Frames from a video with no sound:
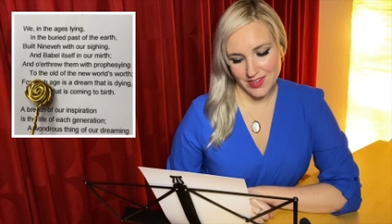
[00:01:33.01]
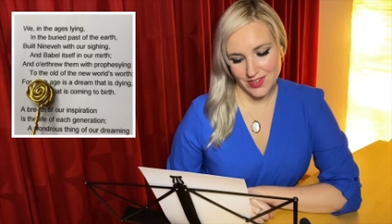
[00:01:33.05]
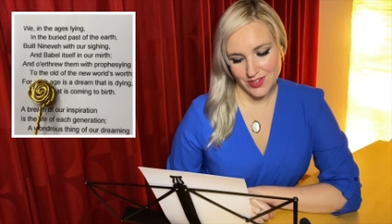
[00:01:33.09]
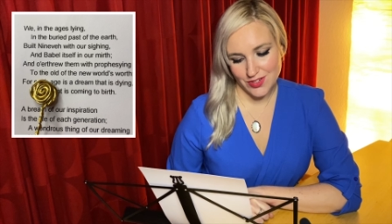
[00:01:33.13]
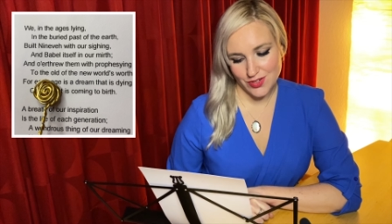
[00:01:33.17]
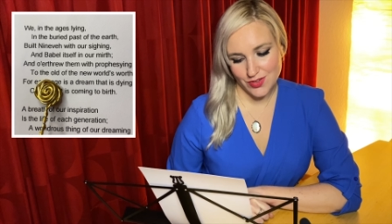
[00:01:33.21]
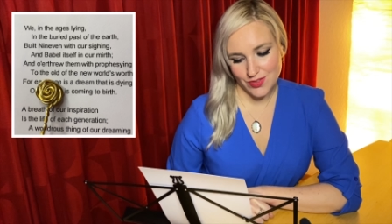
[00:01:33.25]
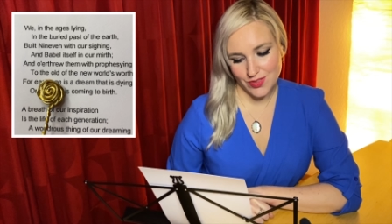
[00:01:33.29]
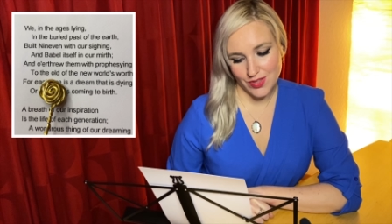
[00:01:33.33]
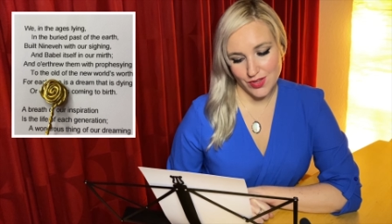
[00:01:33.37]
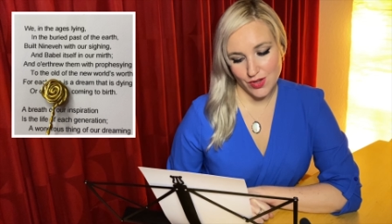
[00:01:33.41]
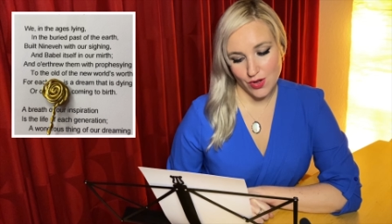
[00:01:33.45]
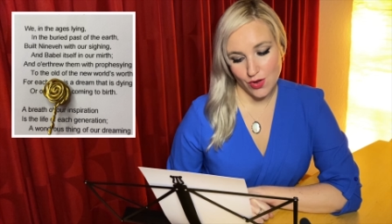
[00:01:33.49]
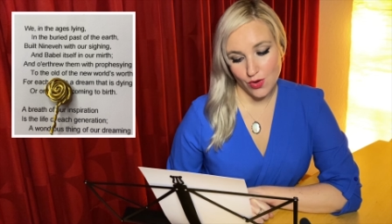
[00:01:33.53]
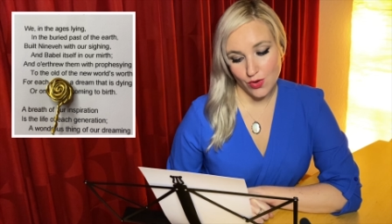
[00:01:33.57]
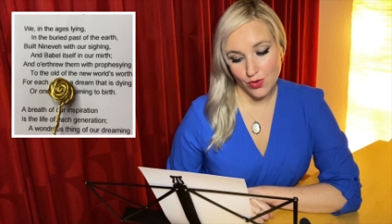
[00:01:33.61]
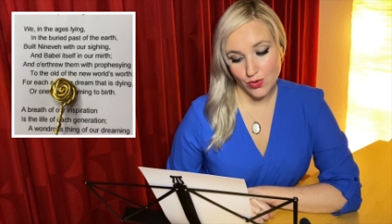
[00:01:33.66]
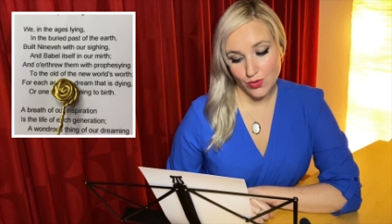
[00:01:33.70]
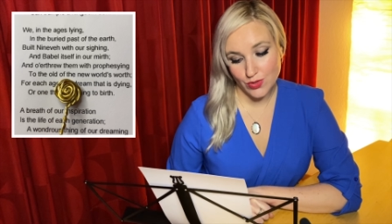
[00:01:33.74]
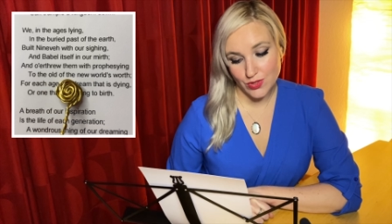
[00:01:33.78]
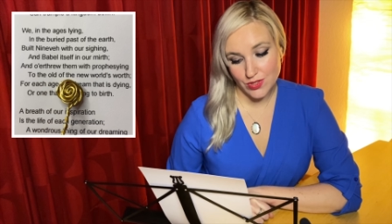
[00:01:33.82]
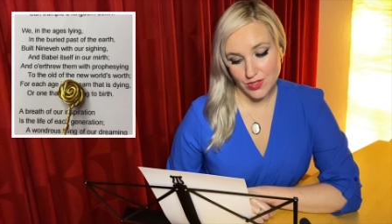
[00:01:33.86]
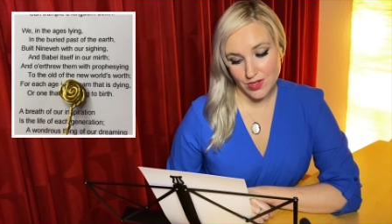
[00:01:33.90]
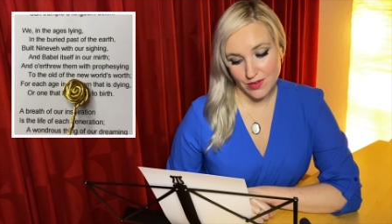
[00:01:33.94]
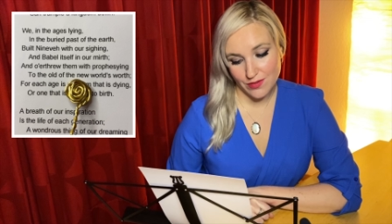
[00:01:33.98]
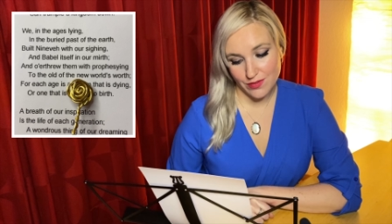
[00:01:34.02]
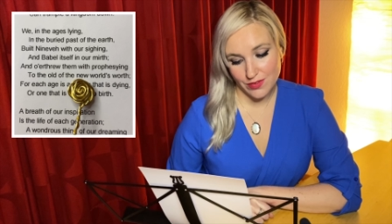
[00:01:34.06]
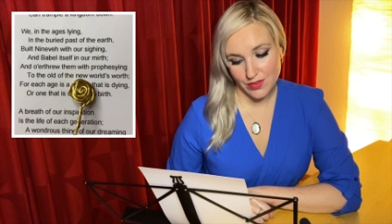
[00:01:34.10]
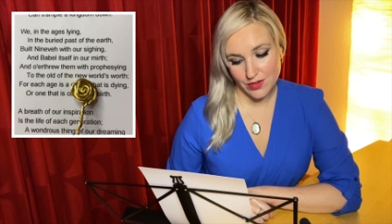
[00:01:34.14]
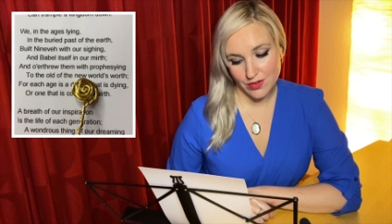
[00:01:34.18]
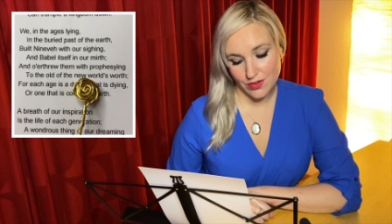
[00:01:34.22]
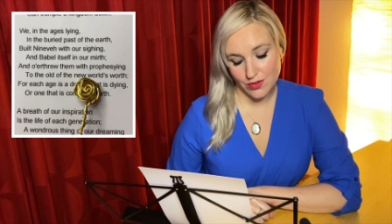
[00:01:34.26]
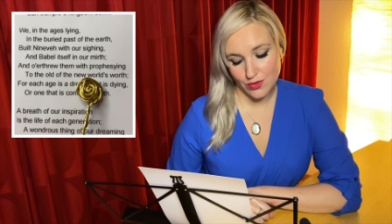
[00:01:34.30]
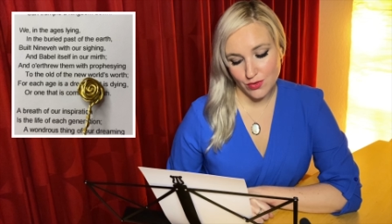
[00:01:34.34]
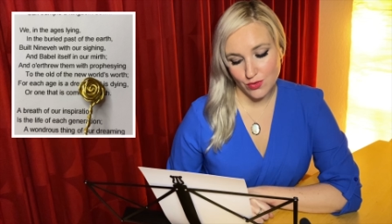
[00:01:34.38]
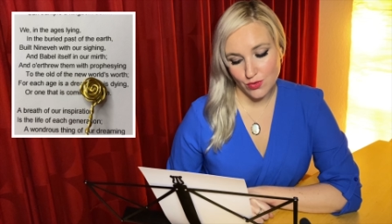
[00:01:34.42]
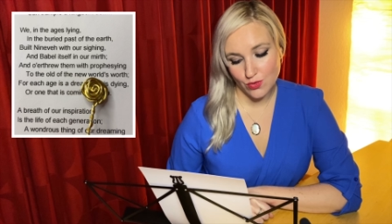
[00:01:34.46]
to the old of the
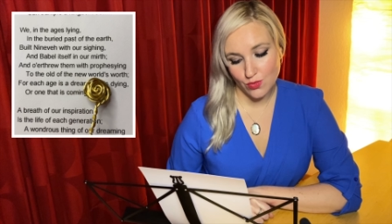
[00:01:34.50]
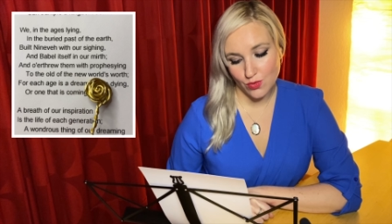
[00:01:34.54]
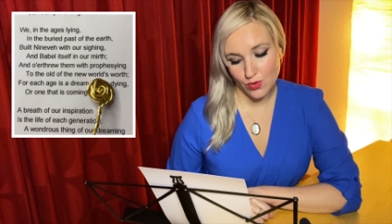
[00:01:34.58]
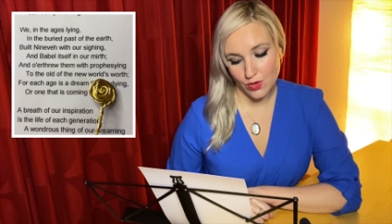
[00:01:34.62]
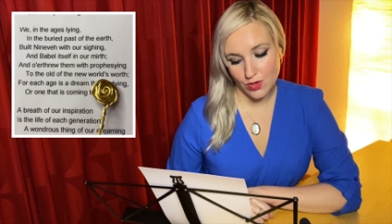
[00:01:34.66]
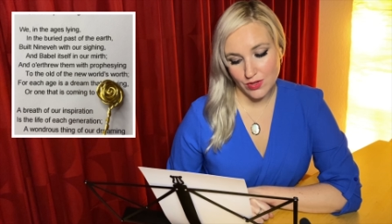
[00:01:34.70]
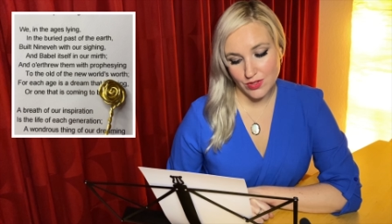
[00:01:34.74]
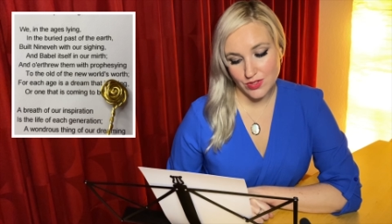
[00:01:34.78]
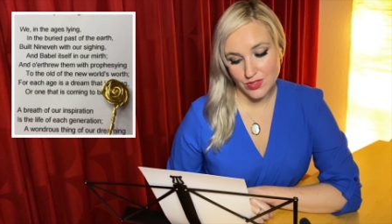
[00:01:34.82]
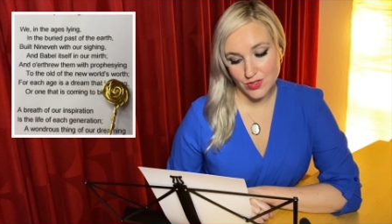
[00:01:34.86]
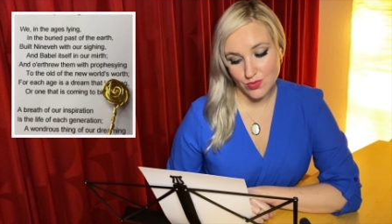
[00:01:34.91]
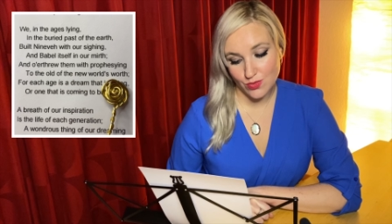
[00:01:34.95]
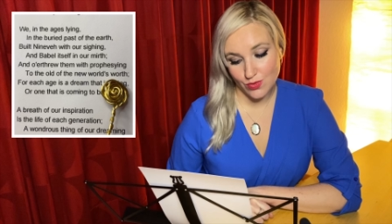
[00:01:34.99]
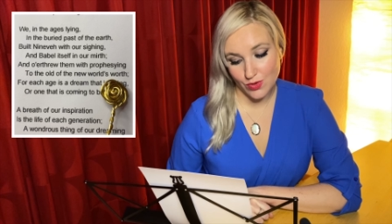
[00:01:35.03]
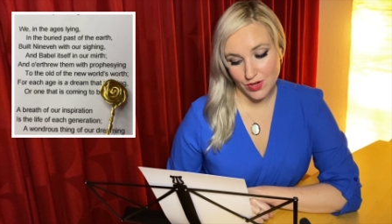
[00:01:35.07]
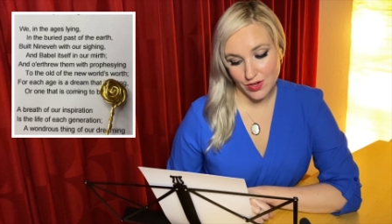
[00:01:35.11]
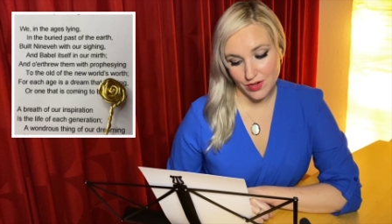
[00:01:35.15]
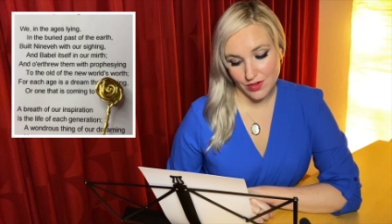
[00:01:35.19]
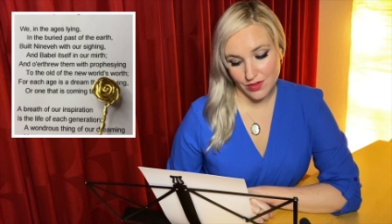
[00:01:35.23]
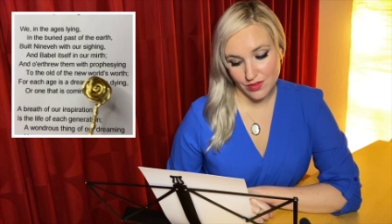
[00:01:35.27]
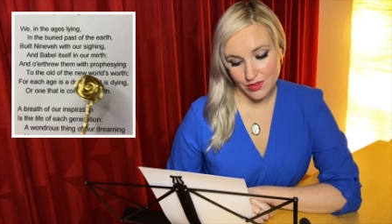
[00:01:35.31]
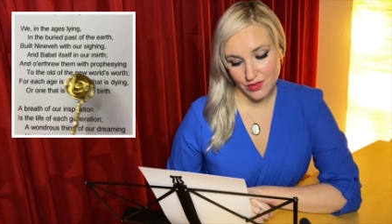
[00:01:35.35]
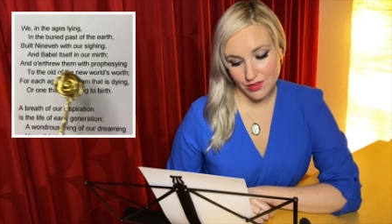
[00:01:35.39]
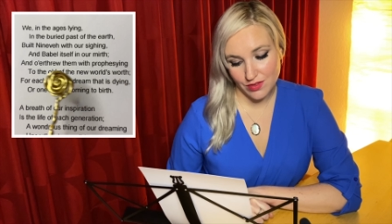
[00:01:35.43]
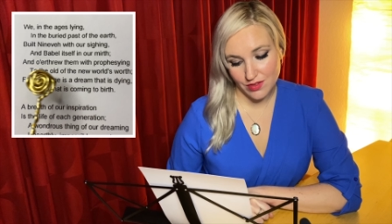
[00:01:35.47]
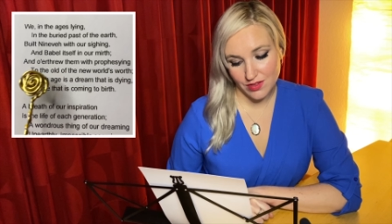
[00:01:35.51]
new world's worth.